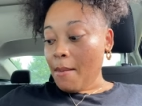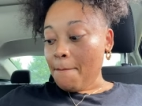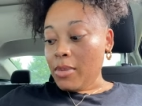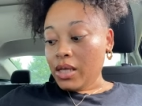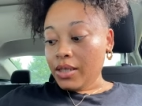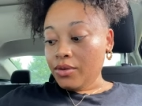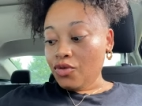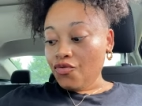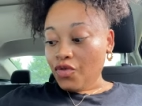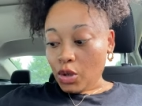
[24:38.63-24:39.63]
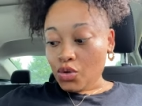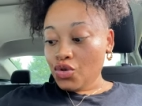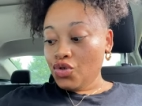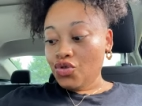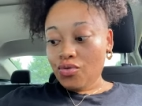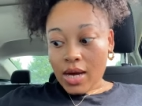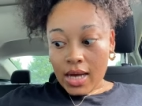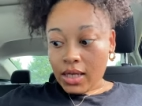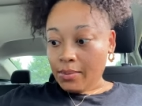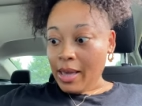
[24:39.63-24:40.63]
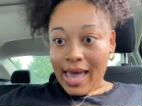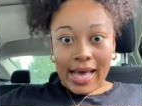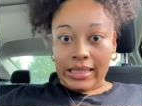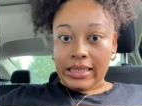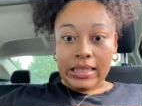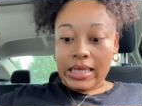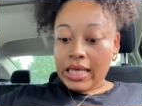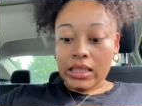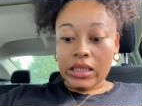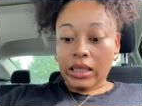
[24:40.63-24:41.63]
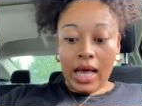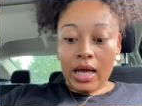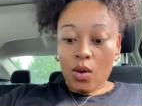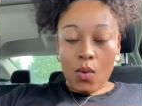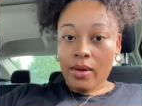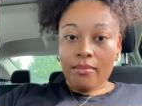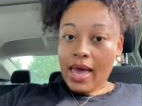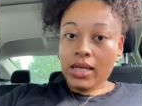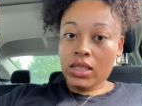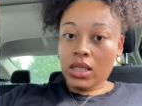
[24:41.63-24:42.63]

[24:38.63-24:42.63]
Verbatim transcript: But first, you gotta pass the test of not going back